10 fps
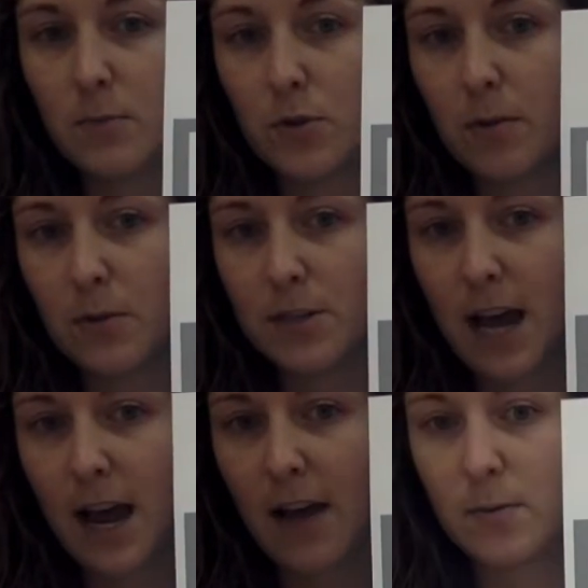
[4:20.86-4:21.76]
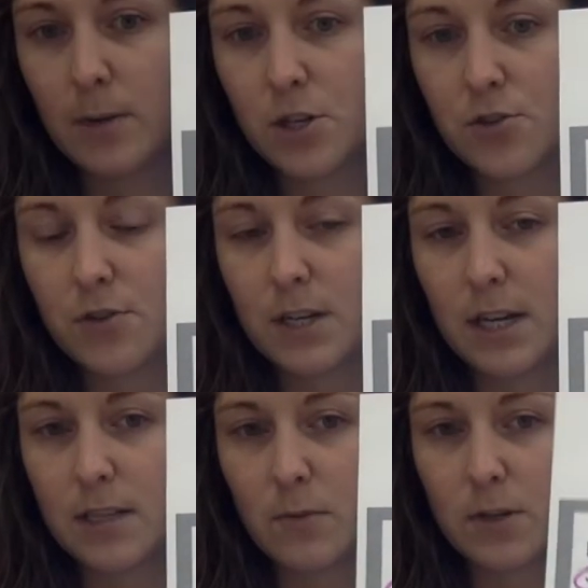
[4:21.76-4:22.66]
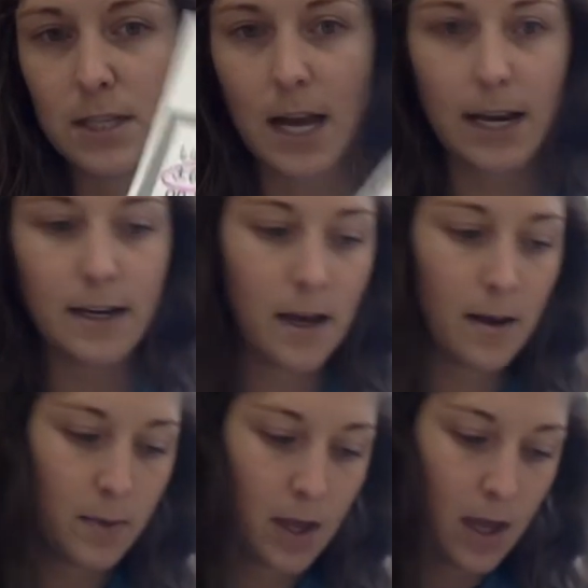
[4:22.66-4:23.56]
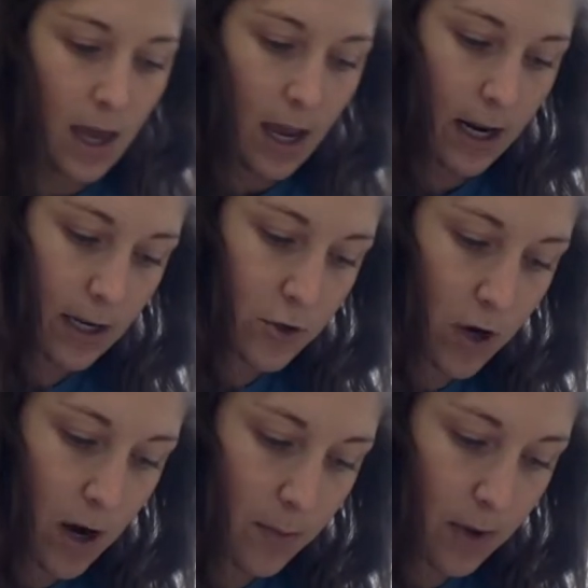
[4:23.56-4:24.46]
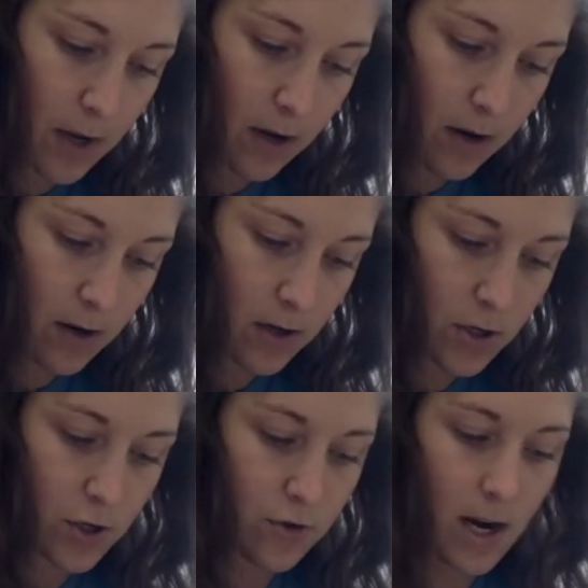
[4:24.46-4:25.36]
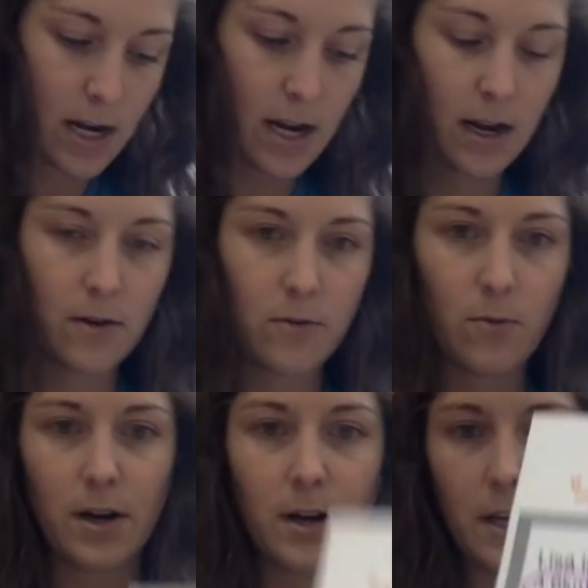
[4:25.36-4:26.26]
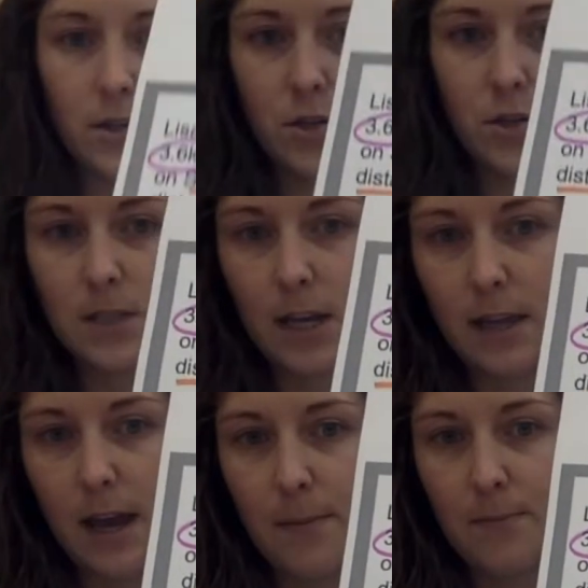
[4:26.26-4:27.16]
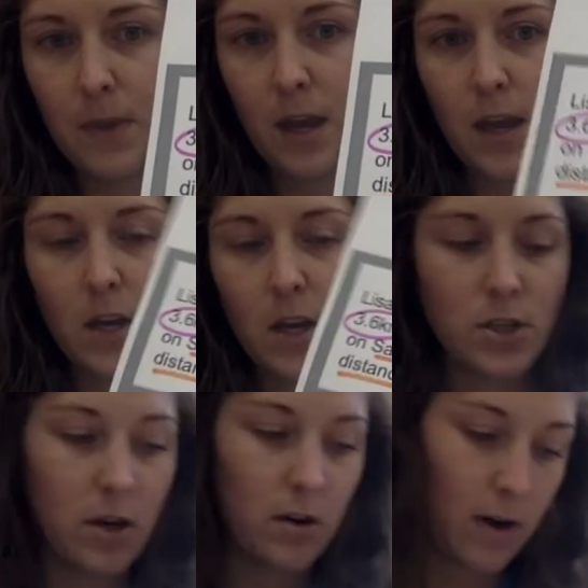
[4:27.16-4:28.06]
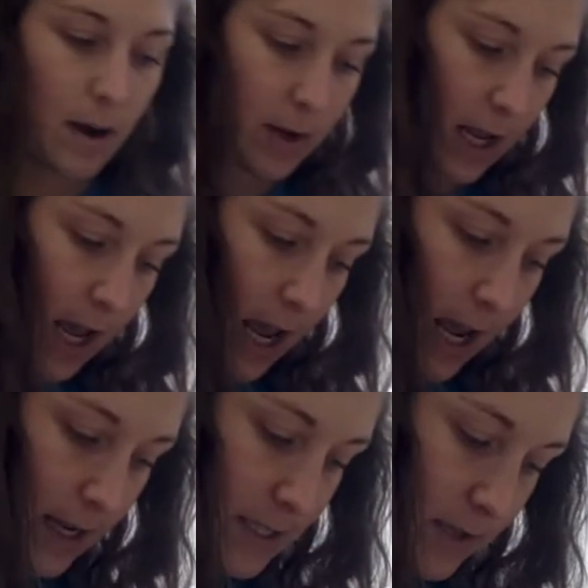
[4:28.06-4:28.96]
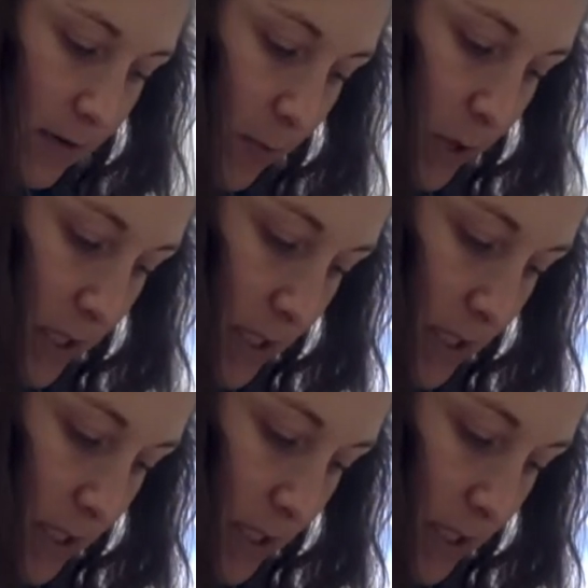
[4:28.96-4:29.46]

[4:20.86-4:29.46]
numbers, I have to make sure the decimal is lined up and I drop it straight down where it is, just like that. So I'm going to add 0 plus